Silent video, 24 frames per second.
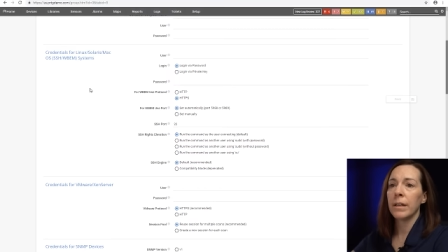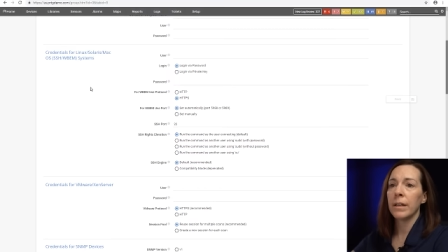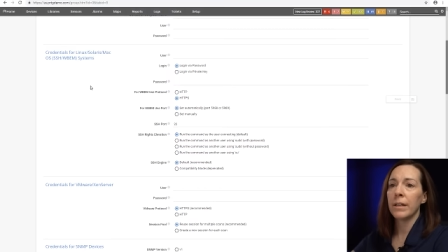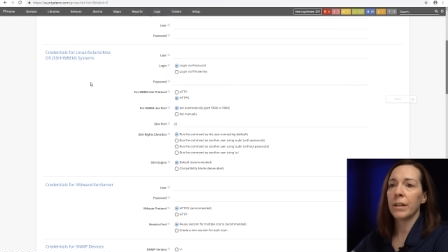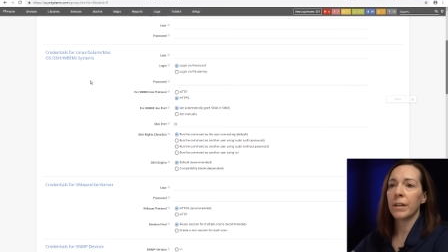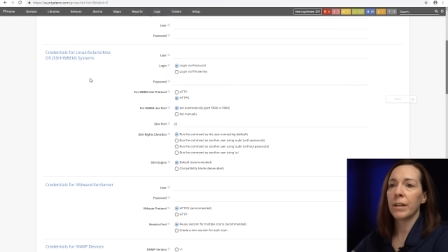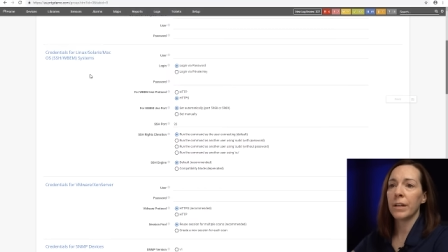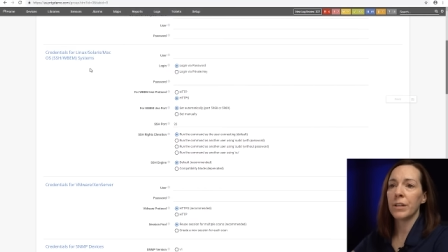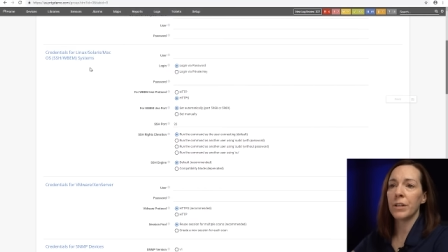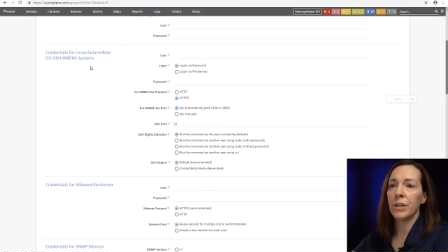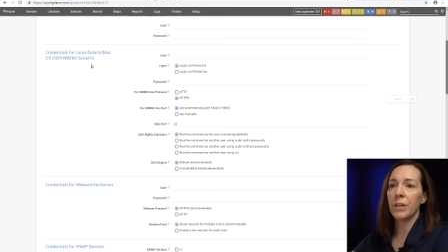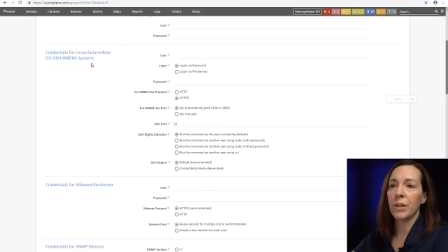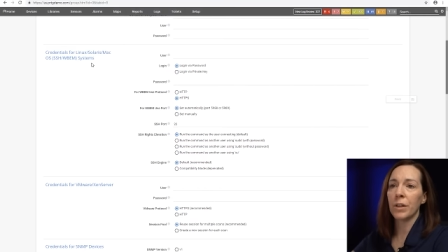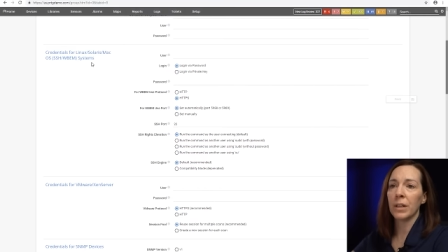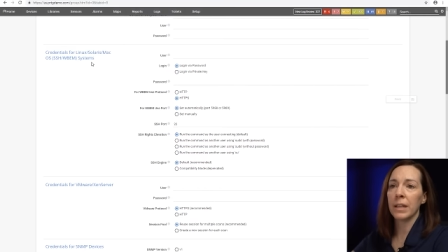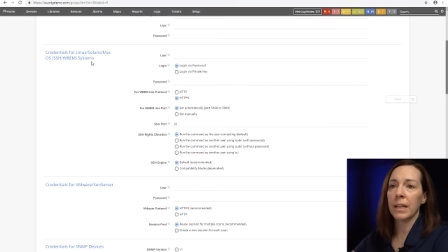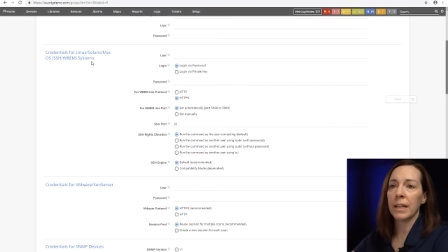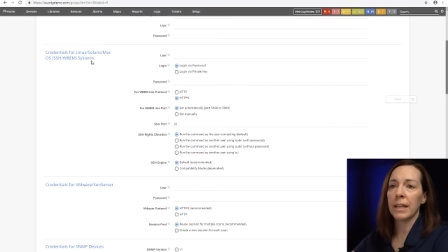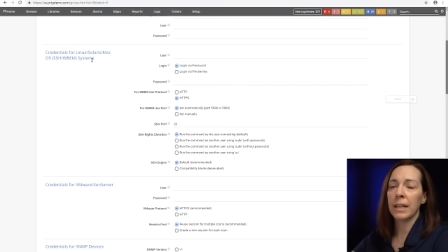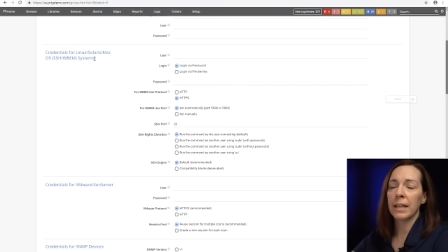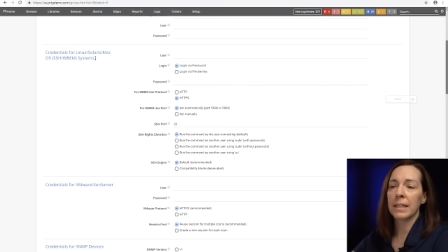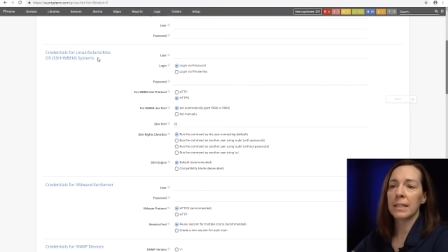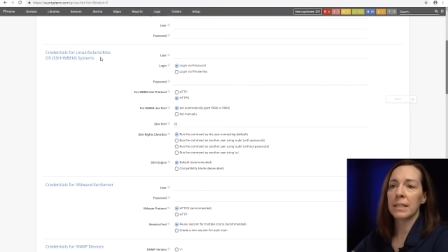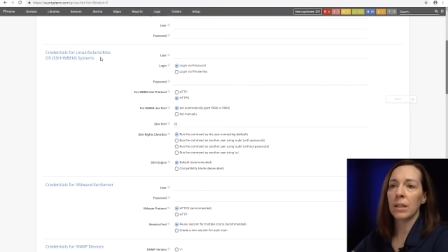You could do your
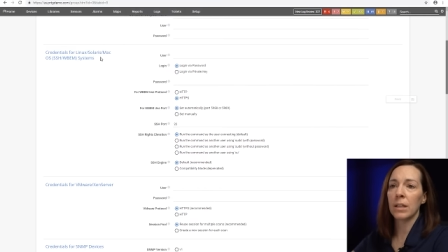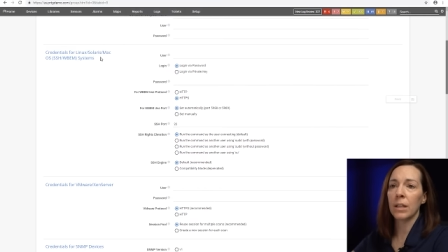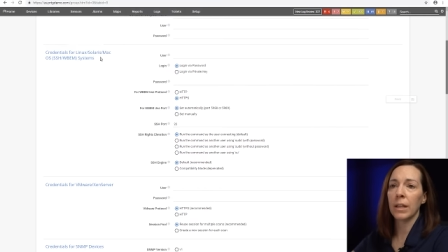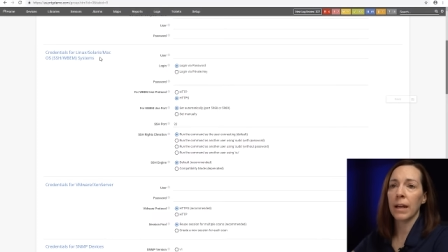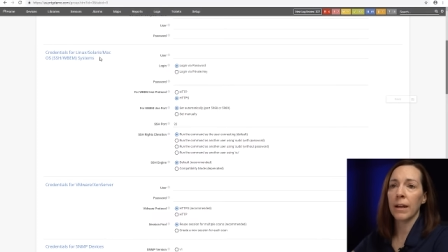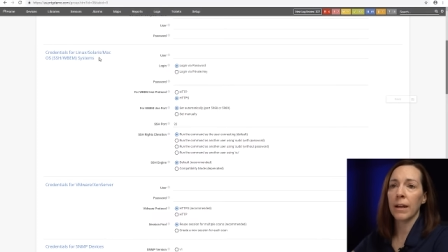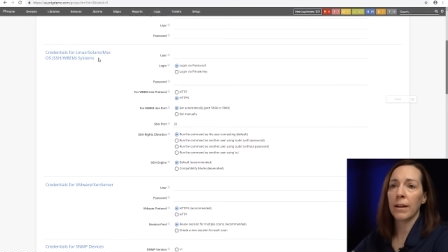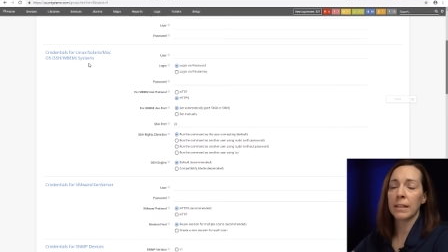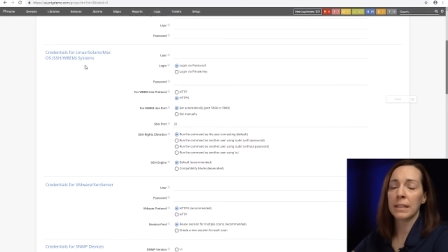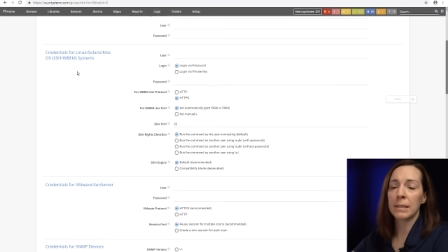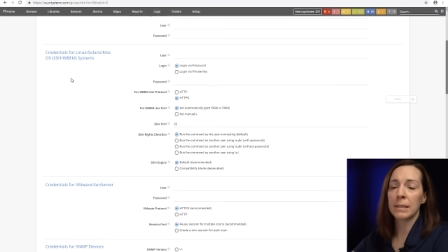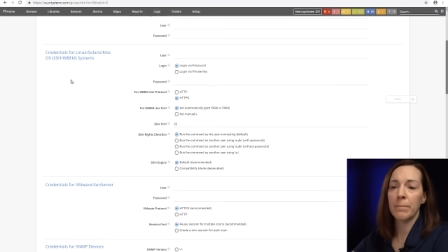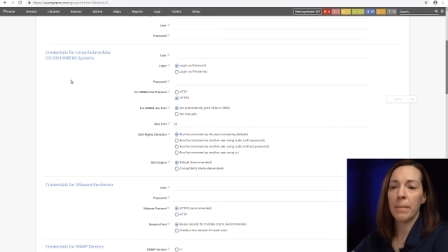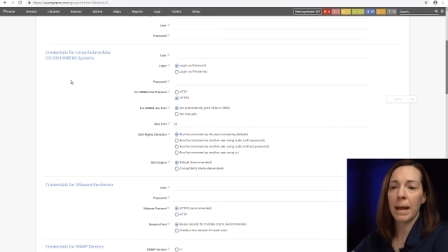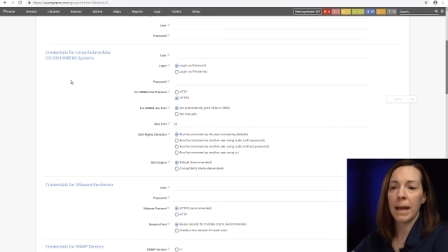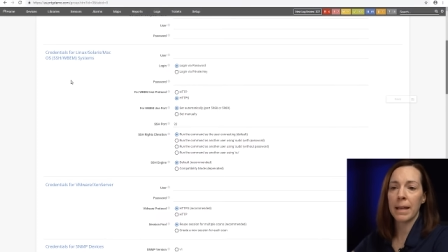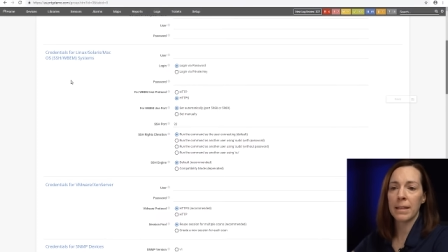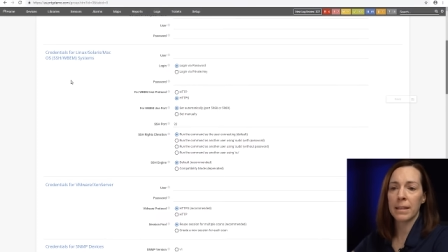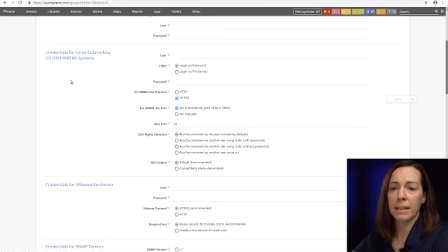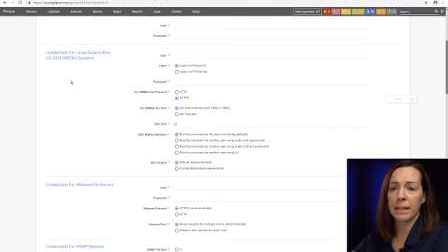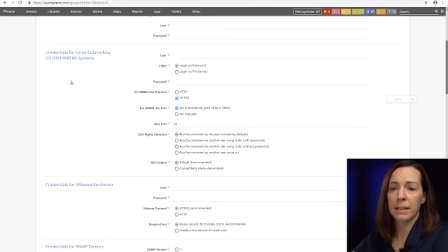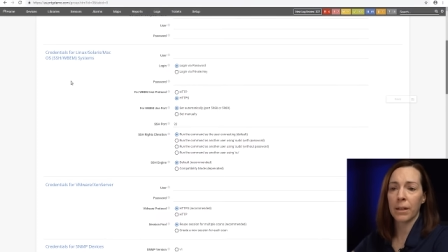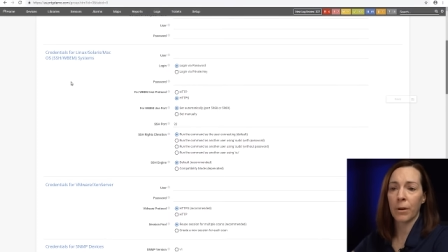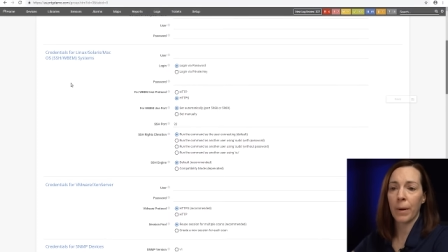Linux, Solaris,
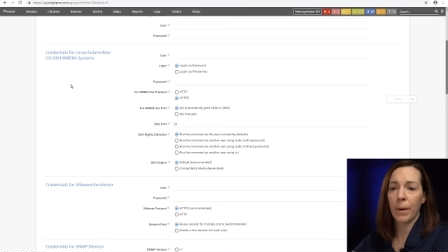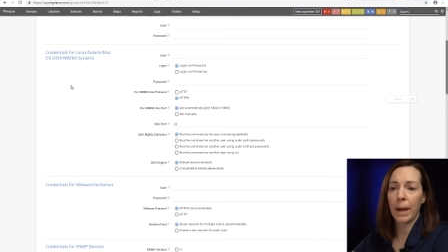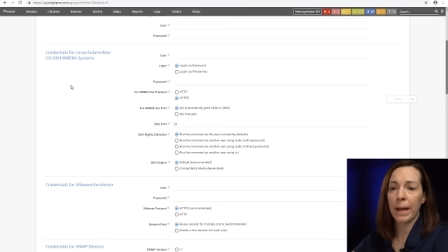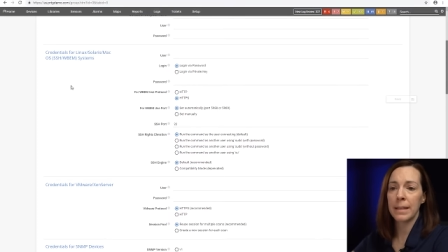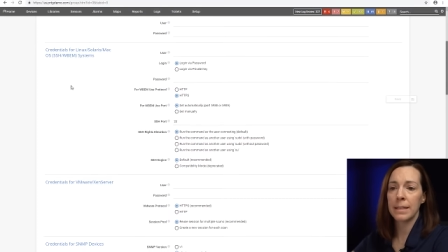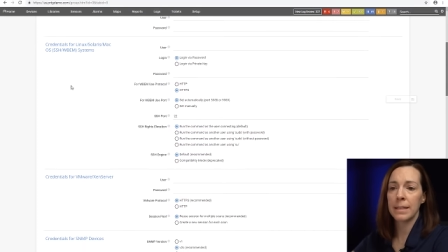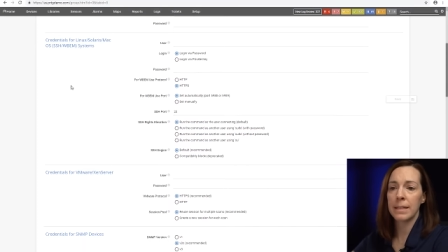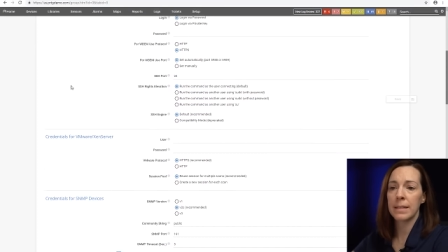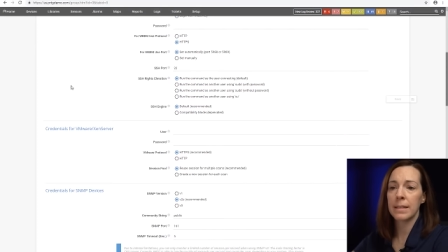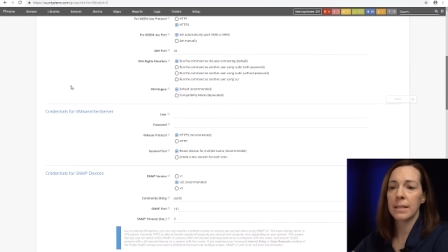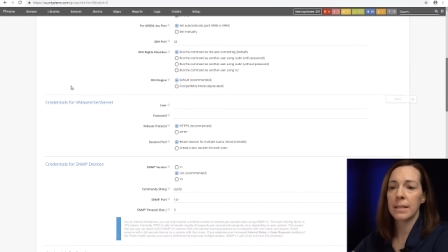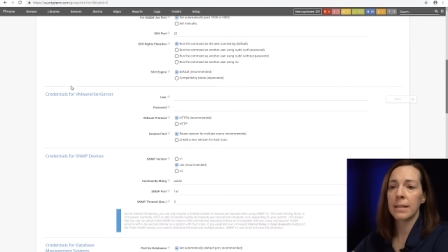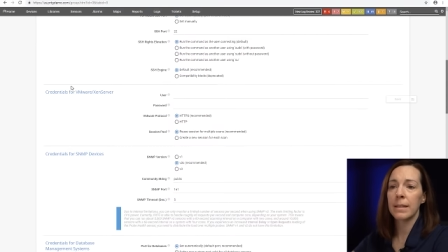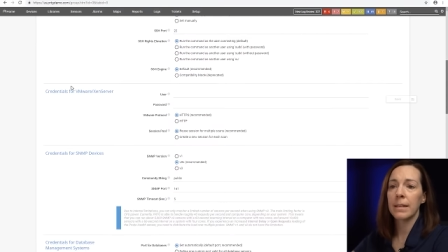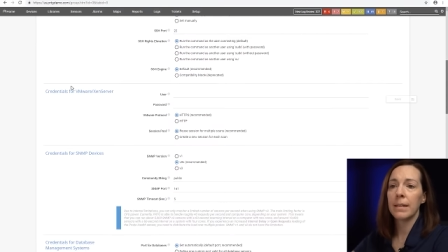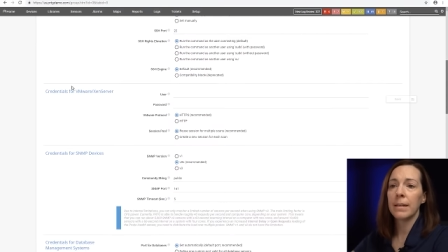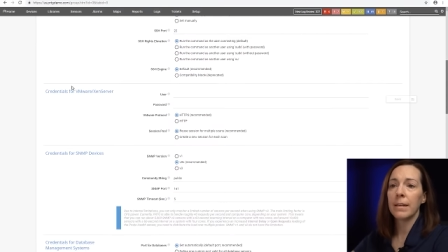Mac OS,